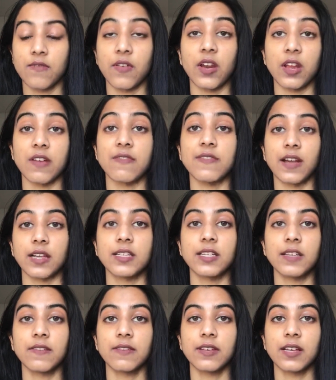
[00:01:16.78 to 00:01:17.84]
very
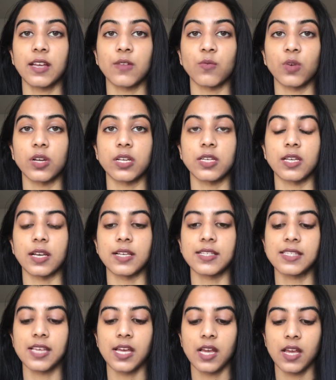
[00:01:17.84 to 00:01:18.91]
effective in what it
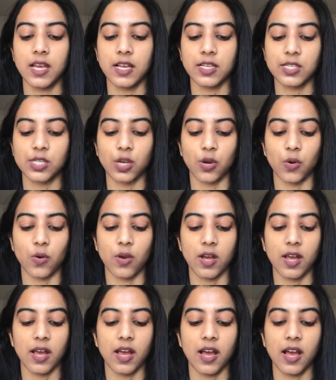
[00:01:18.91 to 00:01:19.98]
does. So
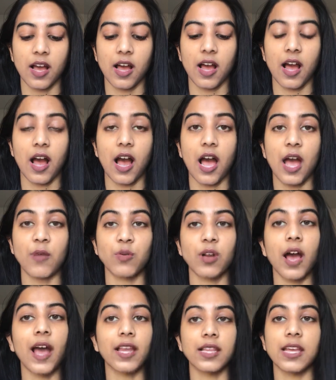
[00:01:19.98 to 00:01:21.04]
I would
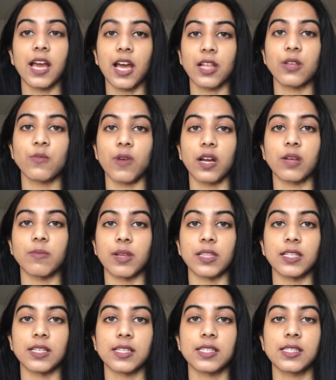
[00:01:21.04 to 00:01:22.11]
highly, highly recommend
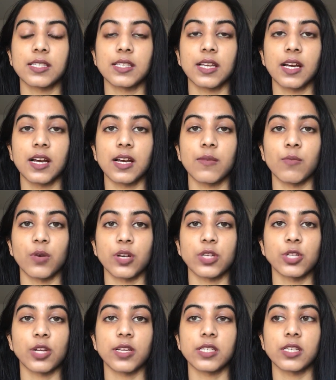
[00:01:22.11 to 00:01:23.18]
this
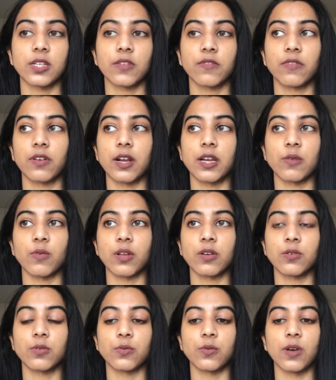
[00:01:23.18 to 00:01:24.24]
moisturizer for anyone
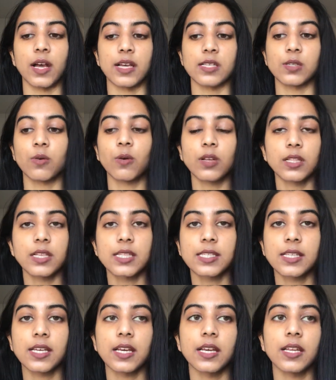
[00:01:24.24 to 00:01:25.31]
who has oily
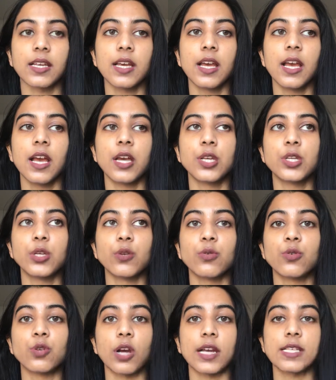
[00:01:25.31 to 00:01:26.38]
skin to
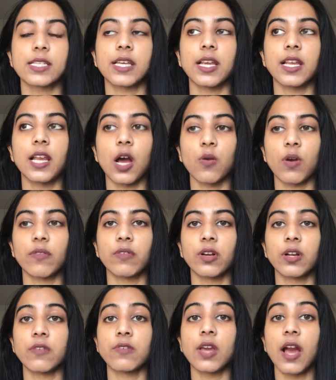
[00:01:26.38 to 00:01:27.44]
dry skin.
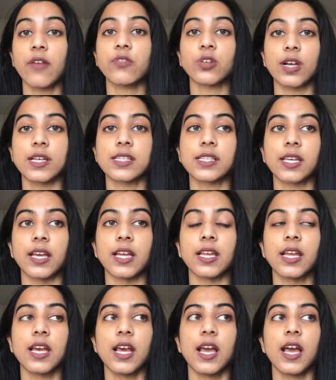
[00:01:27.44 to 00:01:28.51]
However, if you have dry skin,